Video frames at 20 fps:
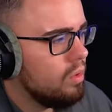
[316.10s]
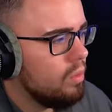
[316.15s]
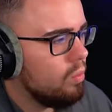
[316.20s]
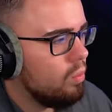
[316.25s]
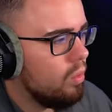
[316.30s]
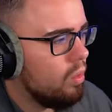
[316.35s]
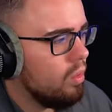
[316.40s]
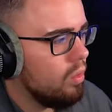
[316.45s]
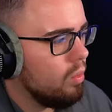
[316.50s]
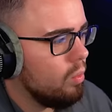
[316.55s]

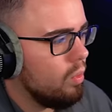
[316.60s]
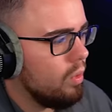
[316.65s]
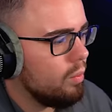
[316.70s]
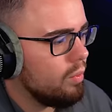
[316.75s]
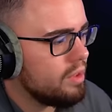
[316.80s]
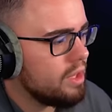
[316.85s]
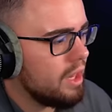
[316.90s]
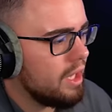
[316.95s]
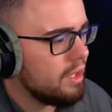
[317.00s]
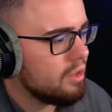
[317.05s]
Whoa, the one
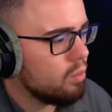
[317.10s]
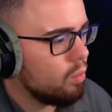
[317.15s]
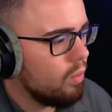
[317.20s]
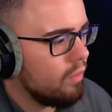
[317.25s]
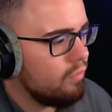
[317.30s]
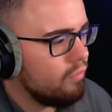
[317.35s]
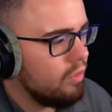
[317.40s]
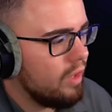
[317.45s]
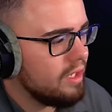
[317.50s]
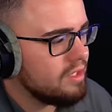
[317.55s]
with like the
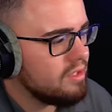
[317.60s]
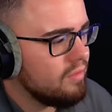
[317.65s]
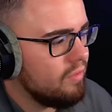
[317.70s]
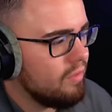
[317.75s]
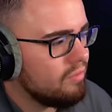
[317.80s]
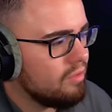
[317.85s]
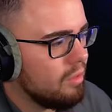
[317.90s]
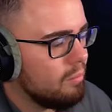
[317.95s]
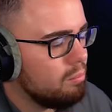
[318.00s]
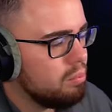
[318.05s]
reflective
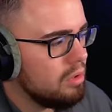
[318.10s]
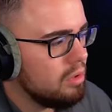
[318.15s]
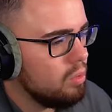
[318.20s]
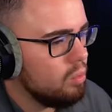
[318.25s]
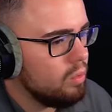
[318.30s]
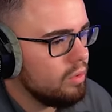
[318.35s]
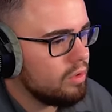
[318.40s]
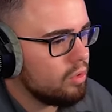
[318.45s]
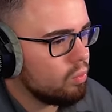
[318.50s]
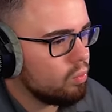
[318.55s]
of the
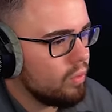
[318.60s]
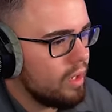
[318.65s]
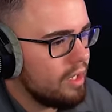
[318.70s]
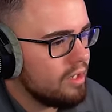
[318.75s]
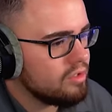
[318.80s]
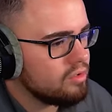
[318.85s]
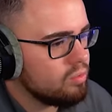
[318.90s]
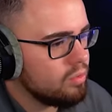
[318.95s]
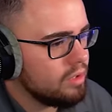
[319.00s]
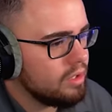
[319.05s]
blue and the
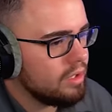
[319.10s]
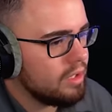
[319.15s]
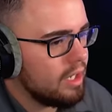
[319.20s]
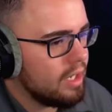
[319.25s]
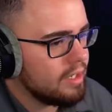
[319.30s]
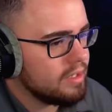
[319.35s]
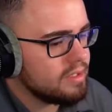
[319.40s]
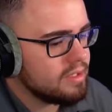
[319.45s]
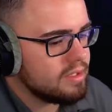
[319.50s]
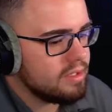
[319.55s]
red is really
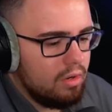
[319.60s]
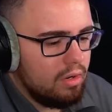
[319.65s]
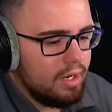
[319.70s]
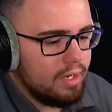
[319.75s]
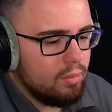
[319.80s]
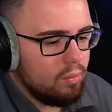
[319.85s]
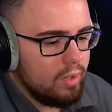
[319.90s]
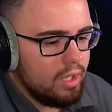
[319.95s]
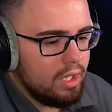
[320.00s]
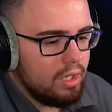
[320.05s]
nice. All
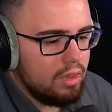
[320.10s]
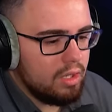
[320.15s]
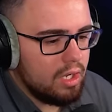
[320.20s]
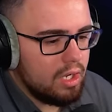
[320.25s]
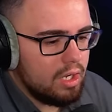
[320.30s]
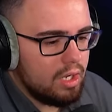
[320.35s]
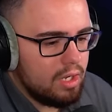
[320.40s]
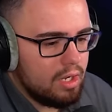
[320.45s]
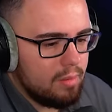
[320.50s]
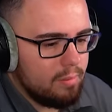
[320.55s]
right, well,
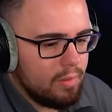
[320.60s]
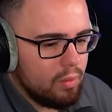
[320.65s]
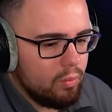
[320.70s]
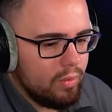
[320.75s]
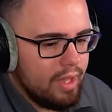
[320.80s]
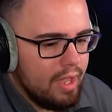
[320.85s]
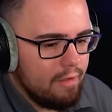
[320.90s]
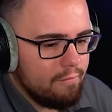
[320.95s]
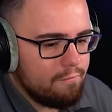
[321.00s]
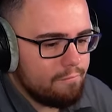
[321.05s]
um,
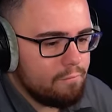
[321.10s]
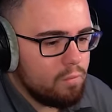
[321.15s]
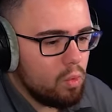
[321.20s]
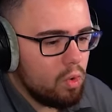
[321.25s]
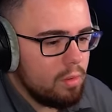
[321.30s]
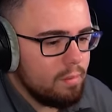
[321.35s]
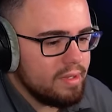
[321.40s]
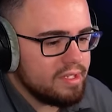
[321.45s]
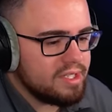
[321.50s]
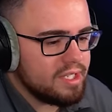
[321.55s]
we have
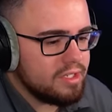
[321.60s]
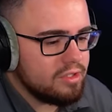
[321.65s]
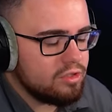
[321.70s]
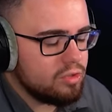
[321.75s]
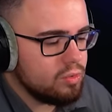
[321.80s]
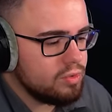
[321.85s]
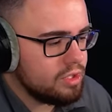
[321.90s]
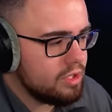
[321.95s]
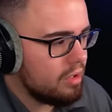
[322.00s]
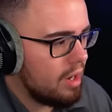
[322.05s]
four missing
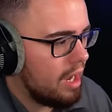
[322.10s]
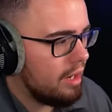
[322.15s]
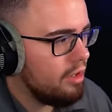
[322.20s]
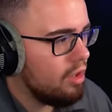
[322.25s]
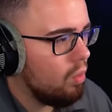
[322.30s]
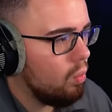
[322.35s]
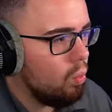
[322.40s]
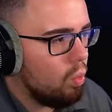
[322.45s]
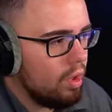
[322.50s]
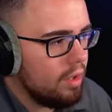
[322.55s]
suits here. I
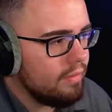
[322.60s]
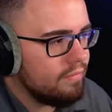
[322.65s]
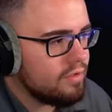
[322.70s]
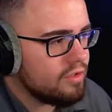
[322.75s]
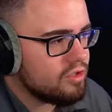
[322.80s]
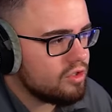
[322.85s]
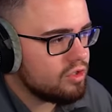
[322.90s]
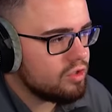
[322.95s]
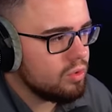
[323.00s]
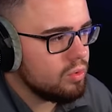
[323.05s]
know one of
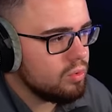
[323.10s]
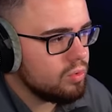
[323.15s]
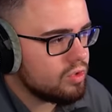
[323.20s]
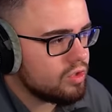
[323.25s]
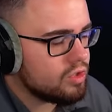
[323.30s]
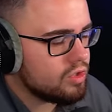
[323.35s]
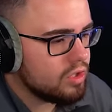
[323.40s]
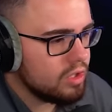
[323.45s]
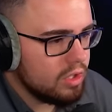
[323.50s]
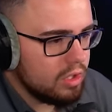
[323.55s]
the
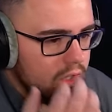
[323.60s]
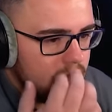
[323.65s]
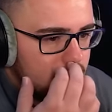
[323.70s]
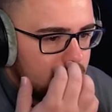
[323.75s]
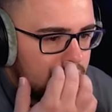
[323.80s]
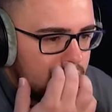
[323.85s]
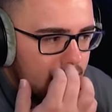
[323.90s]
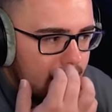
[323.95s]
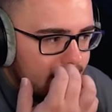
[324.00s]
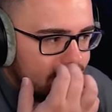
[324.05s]
suits
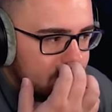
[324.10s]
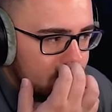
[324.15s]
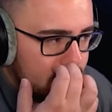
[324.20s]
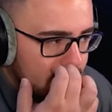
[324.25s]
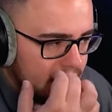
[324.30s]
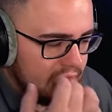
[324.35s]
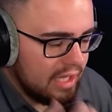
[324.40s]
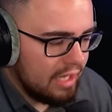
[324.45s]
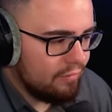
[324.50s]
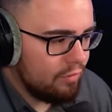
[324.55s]
I have to
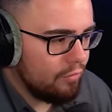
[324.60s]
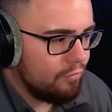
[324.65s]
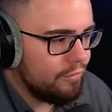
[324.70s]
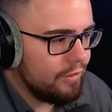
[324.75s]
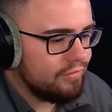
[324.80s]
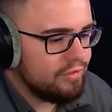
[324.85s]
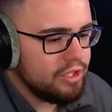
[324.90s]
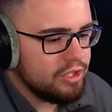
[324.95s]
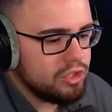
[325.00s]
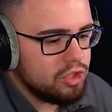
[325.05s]
be level
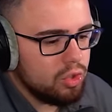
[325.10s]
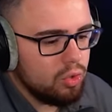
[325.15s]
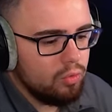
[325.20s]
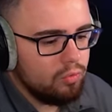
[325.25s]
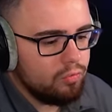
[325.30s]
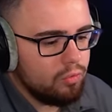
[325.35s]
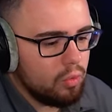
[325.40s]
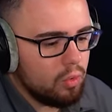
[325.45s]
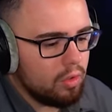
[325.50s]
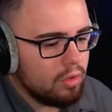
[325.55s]
52
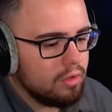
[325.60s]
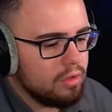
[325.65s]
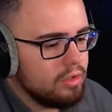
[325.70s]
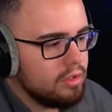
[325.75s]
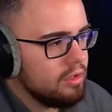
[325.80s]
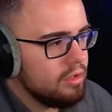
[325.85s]
for.